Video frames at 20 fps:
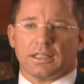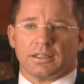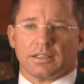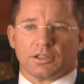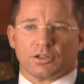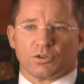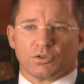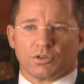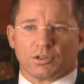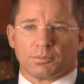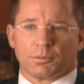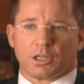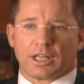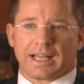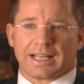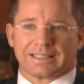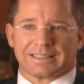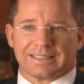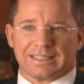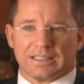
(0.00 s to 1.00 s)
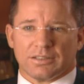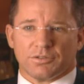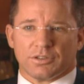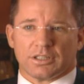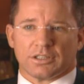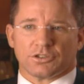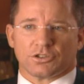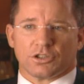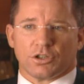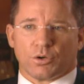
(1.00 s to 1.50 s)
that criminal
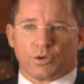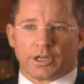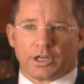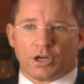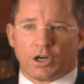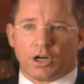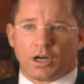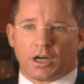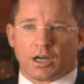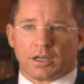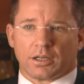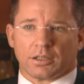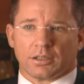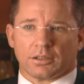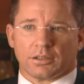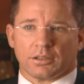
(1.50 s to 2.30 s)
activity is going on,